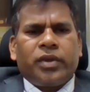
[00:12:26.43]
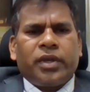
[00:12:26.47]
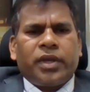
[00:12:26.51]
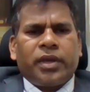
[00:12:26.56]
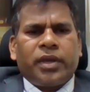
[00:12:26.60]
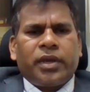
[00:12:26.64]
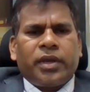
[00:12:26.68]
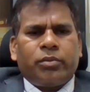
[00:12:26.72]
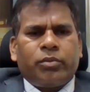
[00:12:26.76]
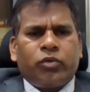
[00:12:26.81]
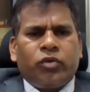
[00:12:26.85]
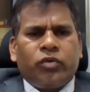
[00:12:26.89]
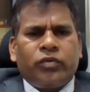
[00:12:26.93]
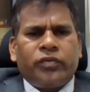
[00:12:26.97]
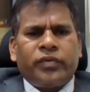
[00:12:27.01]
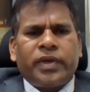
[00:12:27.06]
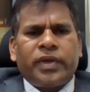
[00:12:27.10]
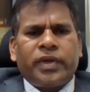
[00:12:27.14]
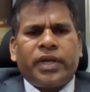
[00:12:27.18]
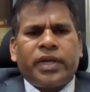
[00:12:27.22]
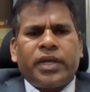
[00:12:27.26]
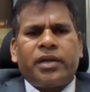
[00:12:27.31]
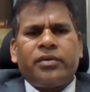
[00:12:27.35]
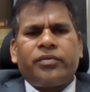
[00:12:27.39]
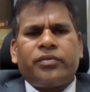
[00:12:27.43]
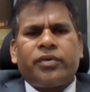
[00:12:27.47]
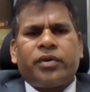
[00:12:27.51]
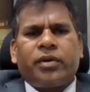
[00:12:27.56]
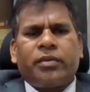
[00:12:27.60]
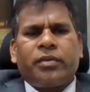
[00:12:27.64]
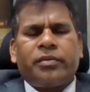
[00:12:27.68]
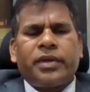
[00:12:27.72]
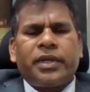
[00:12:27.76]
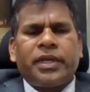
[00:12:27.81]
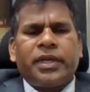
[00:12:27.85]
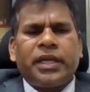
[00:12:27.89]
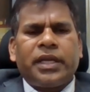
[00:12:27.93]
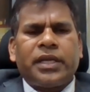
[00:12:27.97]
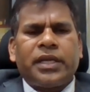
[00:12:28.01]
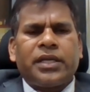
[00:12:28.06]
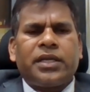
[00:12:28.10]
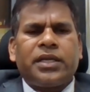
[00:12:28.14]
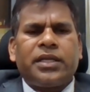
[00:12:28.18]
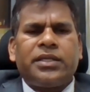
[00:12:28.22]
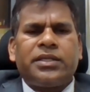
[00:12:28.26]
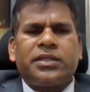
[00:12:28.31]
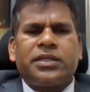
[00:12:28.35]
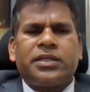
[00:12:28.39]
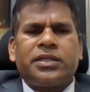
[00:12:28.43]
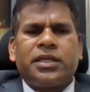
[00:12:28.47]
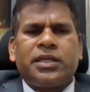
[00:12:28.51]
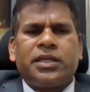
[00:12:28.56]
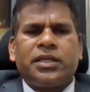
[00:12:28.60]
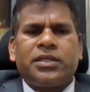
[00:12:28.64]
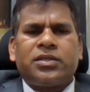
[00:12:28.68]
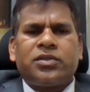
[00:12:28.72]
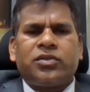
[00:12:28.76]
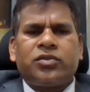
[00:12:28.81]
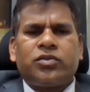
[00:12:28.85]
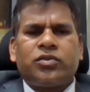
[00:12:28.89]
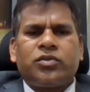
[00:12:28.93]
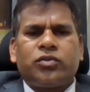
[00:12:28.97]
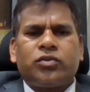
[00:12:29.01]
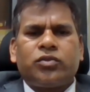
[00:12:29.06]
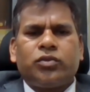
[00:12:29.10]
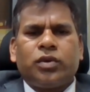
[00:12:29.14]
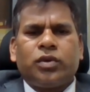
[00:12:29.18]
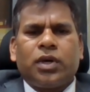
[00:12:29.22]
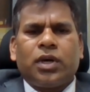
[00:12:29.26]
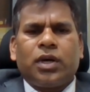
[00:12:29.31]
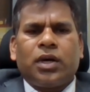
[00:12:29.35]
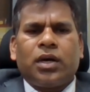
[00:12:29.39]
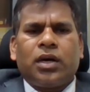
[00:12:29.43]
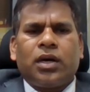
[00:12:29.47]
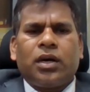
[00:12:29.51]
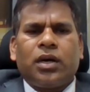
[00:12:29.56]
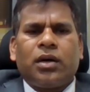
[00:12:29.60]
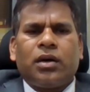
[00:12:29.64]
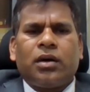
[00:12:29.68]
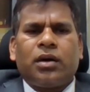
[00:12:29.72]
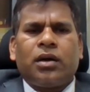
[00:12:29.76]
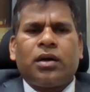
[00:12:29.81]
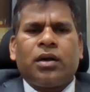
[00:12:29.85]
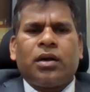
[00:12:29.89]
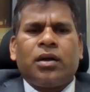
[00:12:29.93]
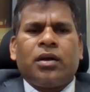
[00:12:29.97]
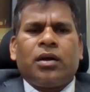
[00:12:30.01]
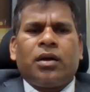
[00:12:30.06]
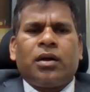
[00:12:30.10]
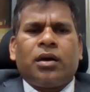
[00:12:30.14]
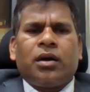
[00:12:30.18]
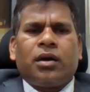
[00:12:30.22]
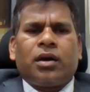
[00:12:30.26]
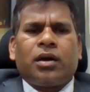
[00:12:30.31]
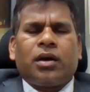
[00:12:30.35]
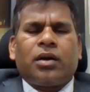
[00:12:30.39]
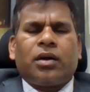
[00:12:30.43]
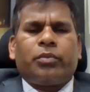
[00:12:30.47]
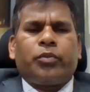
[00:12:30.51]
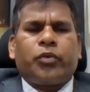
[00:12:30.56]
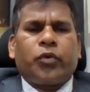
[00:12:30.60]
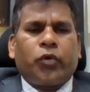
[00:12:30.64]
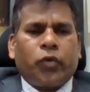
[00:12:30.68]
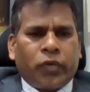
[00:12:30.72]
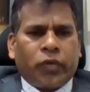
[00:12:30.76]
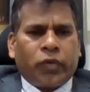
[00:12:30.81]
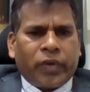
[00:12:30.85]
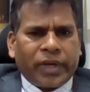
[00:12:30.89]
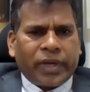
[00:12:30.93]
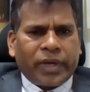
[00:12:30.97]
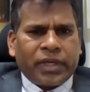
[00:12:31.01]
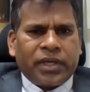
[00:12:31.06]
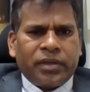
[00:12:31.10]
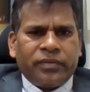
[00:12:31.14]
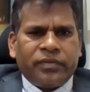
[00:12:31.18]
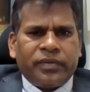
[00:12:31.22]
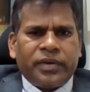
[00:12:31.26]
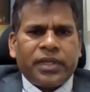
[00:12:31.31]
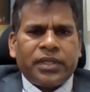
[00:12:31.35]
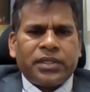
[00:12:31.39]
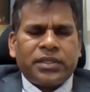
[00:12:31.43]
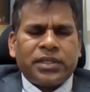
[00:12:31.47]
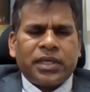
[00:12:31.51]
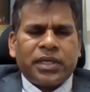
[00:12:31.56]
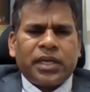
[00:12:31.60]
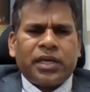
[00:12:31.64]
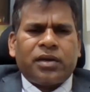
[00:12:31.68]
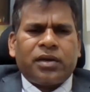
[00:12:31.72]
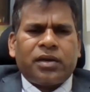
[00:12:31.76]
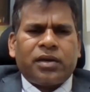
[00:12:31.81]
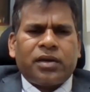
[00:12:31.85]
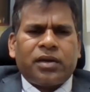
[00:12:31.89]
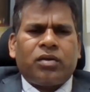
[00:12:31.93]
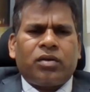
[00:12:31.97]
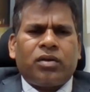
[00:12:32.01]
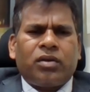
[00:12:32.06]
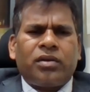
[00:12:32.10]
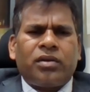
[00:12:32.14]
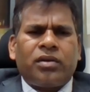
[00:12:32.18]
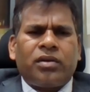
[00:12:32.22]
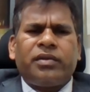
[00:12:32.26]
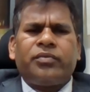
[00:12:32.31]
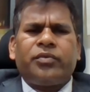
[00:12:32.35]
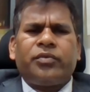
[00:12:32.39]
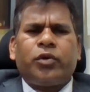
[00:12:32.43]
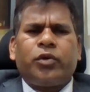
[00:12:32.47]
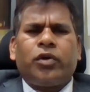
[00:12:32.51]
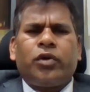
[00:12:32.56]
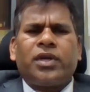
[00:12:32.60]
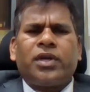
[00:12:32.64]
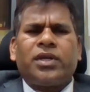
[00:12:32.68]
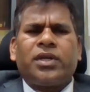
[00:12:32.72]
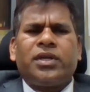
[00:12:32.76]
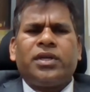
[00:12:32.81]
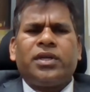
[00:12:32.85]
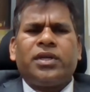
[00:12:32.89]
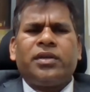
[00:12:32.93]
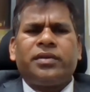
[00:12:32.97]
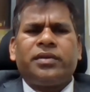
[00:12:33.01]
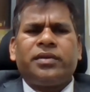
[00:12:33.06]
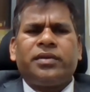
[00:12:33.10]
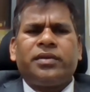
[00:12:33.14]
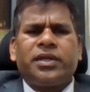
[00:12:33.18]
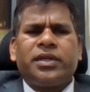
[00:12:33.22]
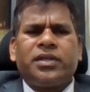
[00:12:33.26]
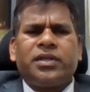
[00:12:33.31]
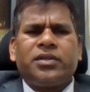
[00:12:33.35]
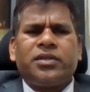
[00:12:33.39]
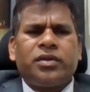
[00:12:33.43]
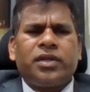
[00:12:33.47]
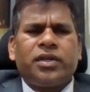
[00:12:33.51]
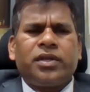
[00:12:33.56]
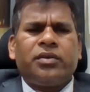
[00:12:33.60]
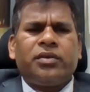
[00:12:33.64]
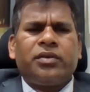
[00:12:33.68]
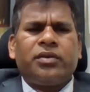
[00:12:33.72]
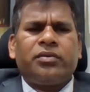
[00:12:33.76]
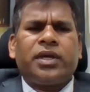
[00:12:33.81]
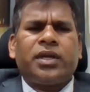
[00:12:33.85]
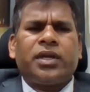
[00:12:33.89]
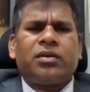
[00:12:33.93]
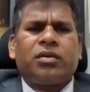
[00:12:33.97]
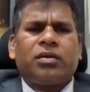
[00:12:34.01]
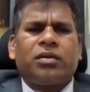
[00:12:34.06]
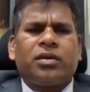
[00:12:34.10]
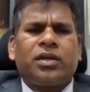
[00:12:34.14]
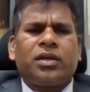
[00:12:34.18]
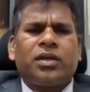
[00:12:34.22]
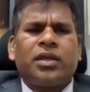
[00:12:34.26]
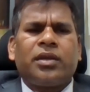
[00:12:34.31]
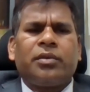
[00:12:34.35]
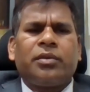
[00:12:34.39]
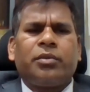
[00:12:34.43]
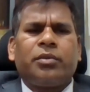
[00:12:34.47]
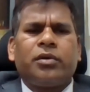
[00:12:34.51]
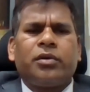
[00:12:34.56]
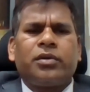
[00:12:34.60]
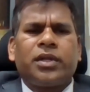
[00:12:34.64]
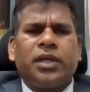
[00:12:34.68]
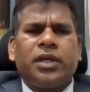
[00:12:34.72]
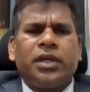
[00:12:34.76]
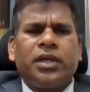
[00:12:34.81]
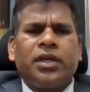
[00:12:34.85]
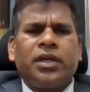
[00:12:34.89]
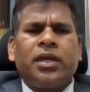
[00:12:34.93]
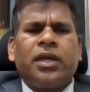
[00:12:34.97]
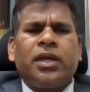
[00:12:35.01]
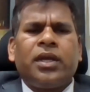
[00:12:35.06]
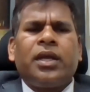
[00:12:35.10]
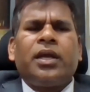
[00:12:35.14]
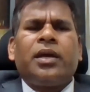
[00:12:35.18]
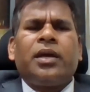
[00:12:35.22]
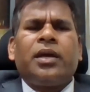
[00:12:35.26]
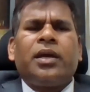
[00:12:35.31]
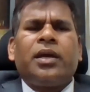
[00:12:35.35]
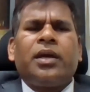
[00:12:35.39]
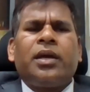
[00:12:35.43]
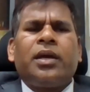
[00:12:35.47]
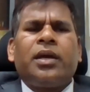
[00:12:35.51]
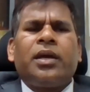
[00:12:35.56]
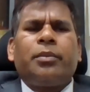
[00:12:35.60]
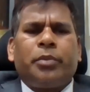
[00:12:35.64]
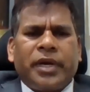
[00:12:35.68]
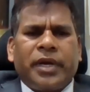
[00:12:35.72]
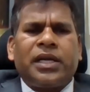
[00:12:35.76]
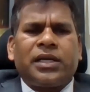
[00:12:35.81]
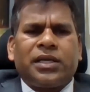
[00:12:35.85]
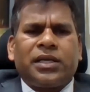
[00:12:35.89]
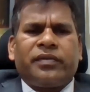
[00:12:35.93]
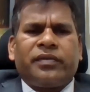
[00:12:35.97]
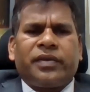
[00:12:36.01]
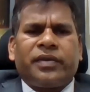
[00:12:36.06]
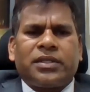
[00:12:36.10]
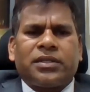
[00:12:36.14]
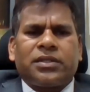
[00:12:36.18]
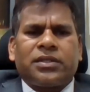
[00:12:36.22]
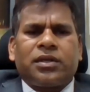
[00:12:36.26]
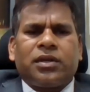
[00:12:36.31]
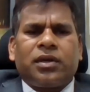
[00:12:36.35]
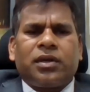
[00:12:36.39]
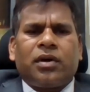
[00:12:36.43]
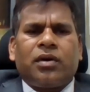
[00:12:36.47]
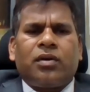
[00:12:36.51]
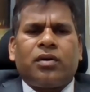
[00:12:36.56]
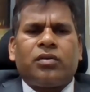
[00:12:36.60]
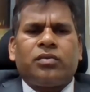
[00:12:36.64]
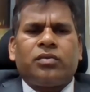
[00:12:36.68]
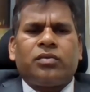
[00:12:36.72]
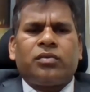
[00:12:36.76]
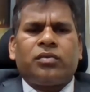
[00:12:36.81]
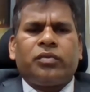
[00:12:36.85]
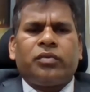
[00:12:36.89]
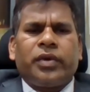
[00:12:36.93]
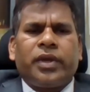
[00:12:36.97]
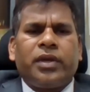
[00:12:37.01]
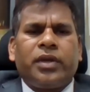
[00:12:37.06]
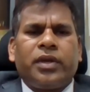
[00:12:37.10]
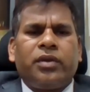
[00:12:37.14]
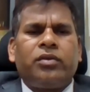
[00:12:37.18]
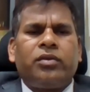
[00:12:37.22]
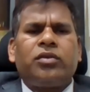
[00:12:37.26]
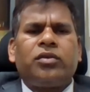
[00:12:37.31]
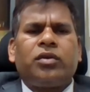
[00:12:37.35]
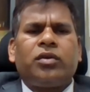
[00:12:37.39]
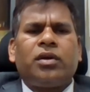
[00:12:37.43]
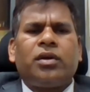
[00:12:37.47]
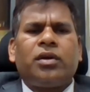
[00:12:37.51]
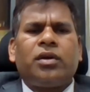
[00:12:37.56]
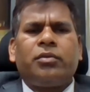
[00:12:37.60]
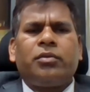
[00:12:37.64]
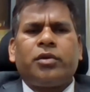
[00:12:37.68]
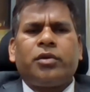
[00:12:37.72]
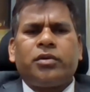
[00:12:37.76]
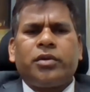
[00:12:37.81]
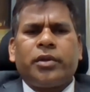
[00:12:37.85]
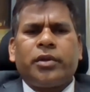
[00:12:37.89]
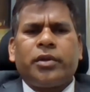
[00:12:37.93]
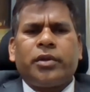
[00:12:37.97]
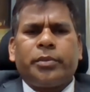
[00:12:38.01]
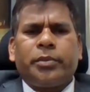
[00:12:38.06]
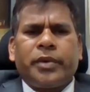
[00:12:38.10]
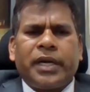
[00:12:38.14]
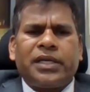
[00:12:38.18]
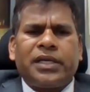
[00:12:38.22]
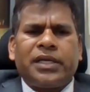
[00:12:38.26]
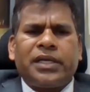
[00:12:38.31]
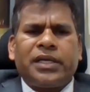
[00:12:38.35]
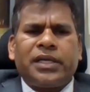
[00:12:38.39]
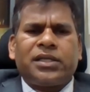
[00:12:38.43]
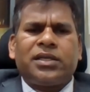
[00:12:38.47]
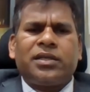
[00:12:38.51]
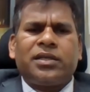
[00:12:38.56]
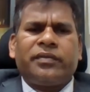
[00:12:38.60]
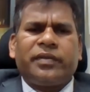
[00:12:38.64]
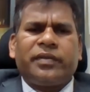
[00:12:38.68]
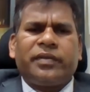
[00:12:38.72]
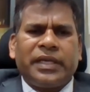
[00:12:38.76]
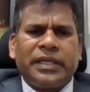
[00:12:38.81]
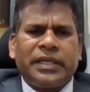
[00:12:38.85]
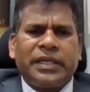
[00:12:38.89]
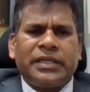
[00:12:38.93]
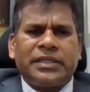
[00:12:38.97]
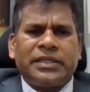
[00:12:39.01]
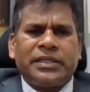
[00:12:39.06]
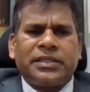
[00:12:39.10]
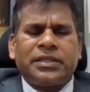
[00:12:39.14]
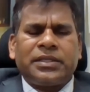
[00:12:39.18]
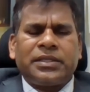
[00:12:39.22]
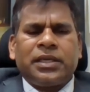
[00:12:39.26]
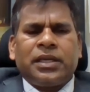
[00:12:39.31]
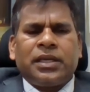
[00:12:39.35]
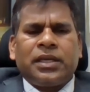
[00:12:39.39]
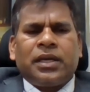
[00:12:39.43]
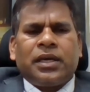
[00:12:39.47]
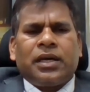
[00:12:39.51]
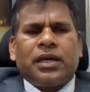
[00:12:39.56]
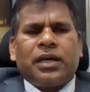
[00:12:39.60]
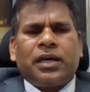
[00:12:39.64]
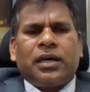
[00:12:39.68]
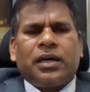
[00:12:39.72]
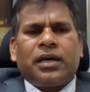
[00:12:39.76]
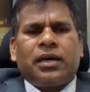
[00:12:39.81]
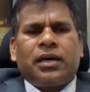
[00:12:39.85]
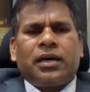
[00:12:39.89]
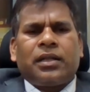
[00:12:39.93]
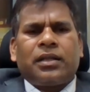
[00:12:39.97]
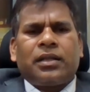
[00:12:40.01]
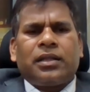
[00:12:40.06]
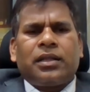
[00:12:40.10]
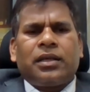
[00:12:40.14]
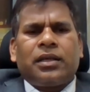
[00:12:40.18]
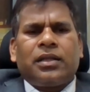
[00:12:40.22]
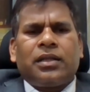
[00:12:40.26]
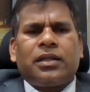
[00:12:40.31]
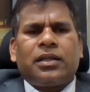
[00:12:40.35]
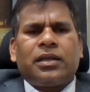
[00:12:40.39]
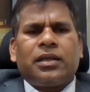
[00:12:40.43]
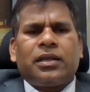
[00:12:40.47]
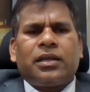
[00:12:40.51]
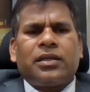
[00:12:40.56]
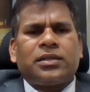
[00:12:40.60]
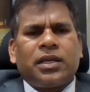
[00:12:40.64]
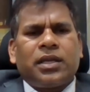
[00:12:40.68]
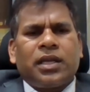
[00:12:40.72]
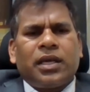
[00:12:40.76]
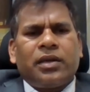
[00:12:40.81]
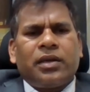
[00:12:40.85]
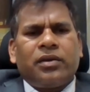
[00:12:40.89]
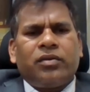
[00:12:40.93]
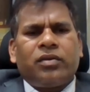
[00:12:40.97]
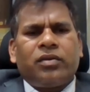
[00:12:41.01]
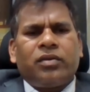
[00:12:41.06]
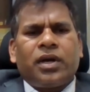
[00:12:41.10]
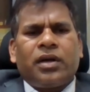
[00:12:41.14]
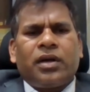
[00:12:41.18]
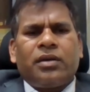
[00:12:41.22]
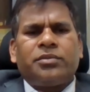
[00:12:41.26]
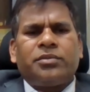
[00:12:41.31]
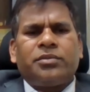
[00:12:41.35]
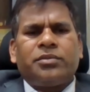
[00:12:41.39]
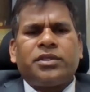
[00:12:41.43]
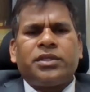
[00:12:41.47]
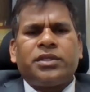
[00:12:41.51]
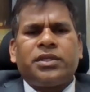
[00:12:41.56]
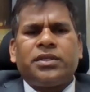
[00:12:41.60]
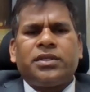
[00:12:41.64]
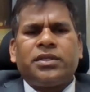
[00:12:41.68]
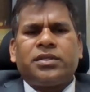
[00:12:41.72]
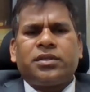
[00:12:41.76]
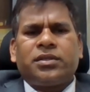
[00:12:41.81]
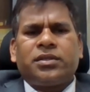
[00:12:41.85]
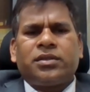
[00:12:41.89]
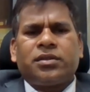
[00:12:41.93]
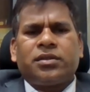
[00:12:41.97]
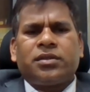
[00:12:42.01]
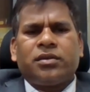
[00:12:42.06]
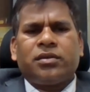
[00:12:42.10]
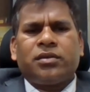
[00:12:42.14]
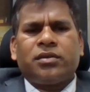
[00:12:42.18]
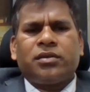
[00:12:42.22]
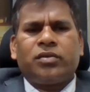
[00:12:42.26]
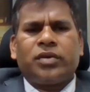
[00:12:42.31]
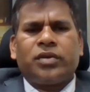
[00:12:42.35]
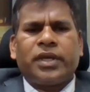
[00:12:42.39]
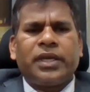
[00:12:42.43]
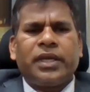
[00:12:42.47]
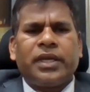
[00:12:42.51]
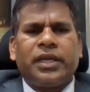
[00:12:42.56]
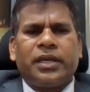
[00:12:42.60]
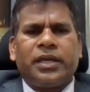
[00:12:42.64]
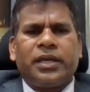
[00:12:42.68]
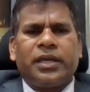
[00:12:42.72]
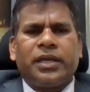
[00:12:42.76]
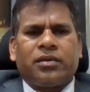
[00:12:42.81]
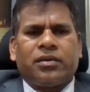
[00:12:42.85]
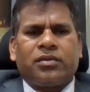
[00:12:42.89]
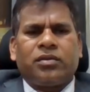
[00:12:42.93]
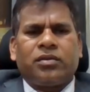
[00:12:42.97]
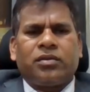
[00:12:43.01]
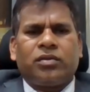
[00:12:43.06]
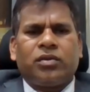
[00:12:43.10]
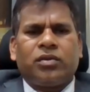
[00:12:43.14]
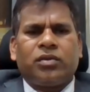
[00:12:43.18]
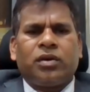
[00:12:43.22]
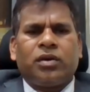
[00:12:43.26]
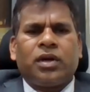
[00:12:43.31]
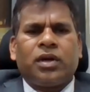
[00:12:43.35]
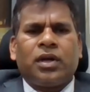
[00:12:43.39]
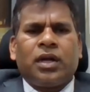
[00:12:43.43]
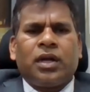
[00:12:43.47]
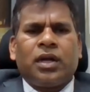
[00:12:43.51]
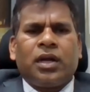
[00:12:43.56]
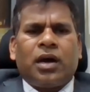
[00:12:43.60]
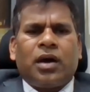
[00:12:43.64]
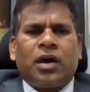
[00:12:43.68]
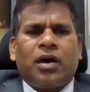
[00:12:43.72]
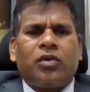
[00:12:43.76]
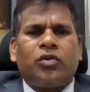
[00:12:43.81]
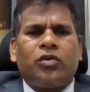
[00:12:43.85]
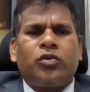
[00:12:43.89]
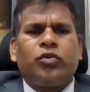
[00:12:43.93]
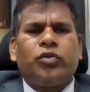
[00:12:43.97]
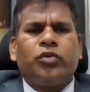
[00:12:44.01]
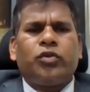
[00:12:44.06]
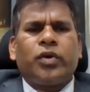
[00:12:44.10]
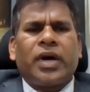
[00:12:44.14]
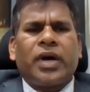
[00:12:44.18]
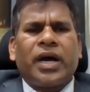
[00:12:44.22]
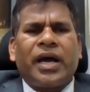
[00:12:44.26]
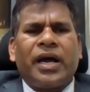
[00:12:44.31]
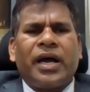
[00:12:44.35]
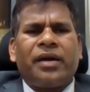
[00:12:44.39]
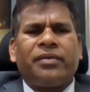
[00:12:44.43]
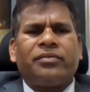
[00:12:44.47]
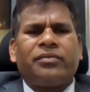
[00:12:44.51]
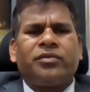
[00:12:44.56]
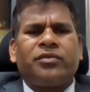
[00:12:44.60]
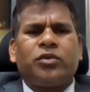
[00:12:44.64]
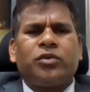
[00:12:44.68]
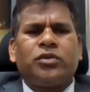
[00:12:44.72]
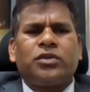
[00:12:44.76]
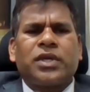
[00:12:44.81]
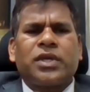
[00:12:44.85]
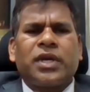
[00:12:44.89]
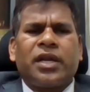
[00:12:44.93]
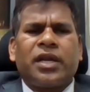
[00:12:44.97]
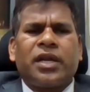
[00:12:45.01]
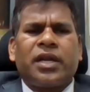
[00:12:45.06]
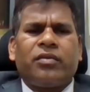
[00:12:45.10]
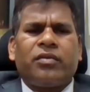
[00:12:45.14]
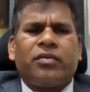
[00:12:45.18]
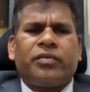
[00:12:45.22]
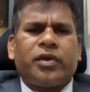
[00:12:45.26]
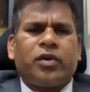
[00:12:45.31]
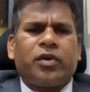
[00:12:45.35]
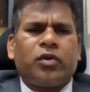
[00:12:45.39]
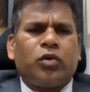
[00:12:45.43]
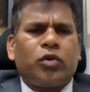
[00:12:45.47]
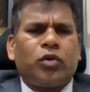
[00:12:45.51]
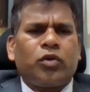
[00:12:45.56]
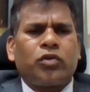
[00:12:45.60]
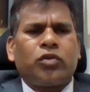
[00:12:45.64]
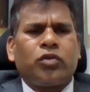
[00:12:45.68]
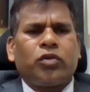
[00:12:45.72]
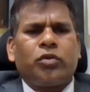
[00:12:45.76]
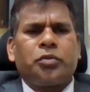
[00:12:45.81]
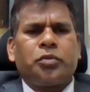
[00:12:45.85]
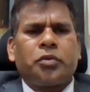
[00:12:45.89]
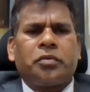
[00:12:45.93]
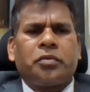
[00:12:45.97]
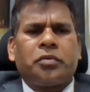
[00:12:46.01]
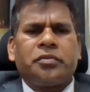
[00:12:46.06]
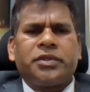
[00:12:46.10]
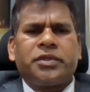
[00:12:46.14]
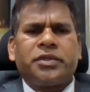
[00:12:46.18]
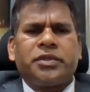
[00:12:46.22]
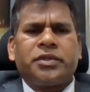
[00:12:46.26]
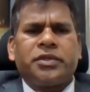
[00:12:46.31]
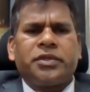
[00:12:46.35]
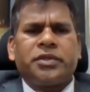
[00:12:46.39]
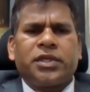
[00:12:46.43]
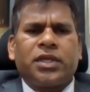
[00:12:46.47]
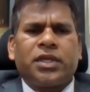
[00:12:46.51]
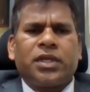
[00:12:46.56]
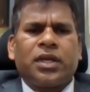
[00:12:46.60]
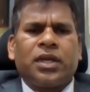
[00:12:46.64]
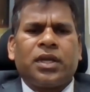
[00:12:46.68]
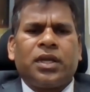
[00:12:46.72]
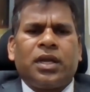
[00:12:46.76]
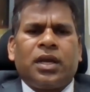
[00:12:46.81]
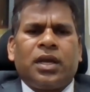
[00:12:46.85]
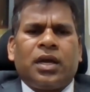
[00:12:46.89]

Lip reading: We have moved ahead from reactive days to proactive days, and not even proactive days. Today we are talking about a predictive age. Now, when you talk about a predictive age, the scenario comes is, how do you have those kind of a auto provisioning?